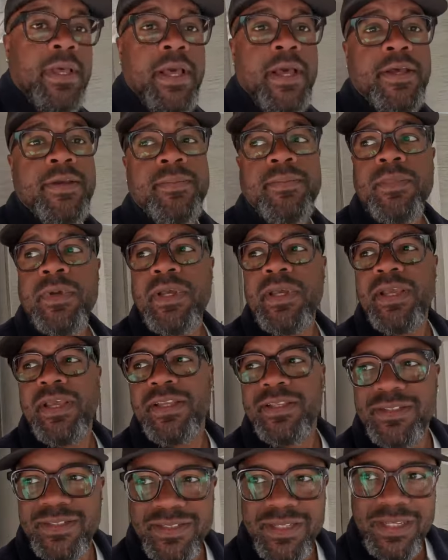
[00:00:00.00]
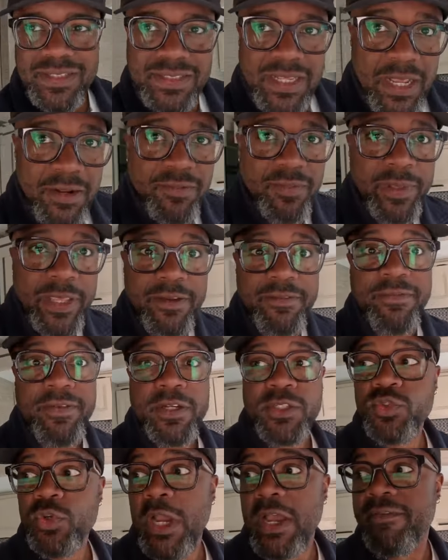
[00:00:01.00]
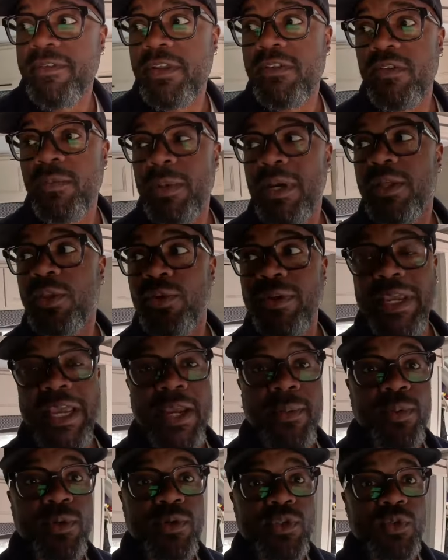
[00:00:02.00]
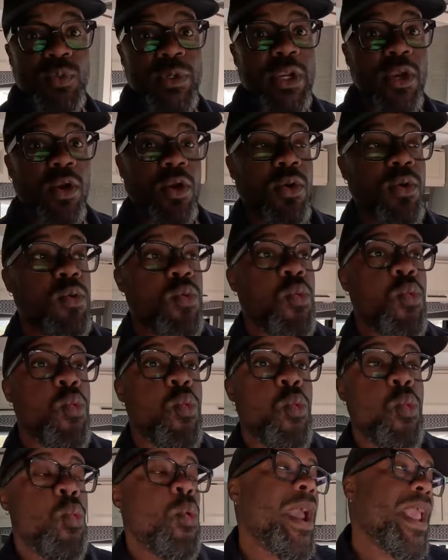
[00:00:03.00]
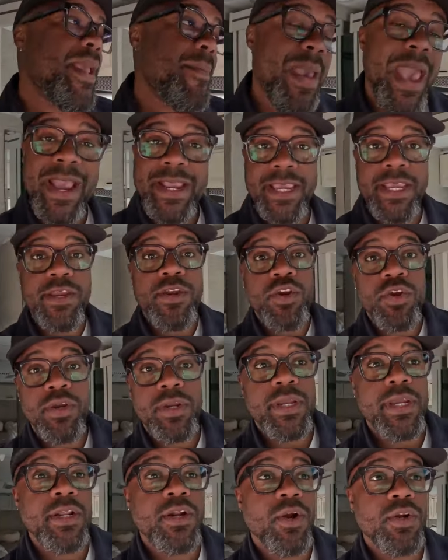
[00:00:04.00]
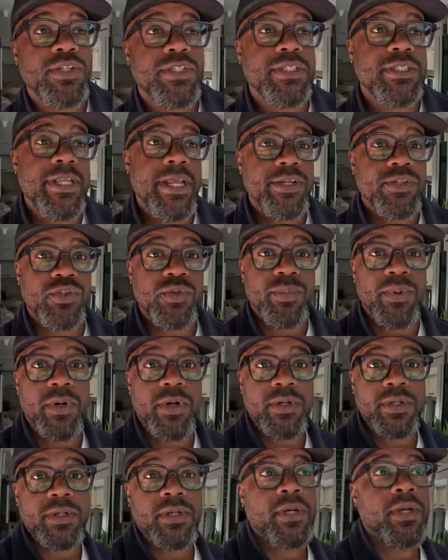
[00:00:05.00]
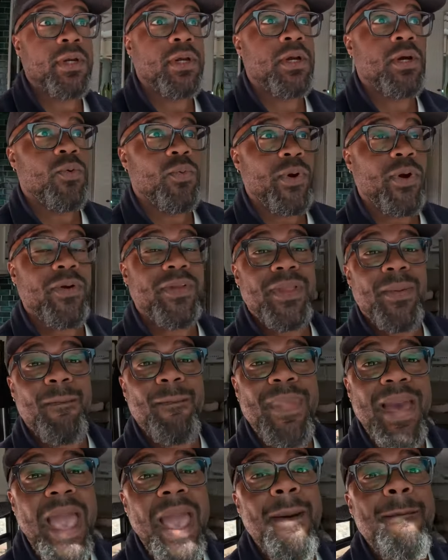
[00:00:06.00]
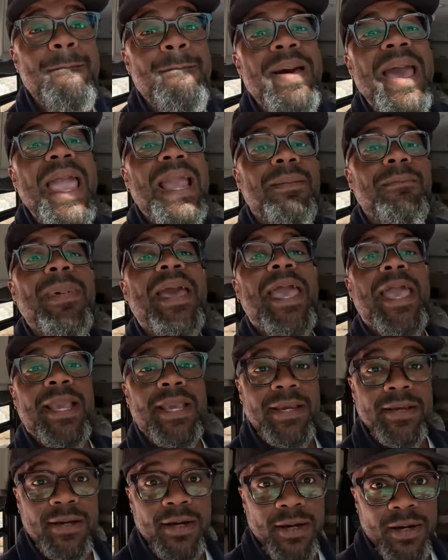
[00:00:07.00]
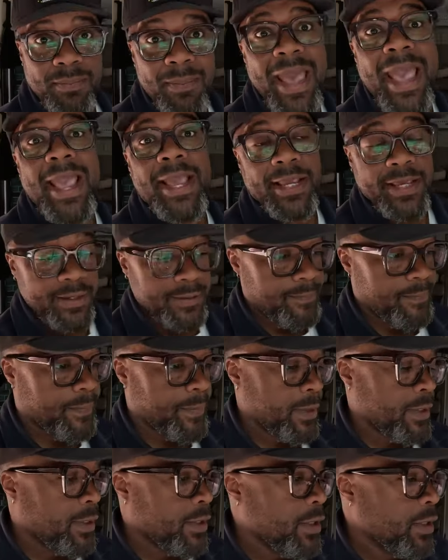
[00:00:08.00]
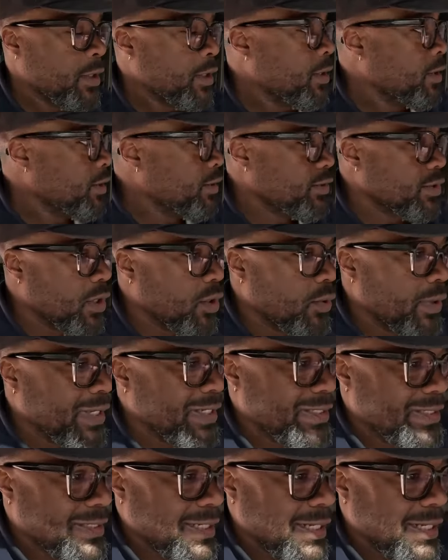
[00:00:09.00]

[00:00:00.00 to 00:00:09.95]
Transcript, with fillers: um, as, aside from like foot traffic from other campers, we are way back here in Arches National Park. We're in the back, back, back of the back. So it's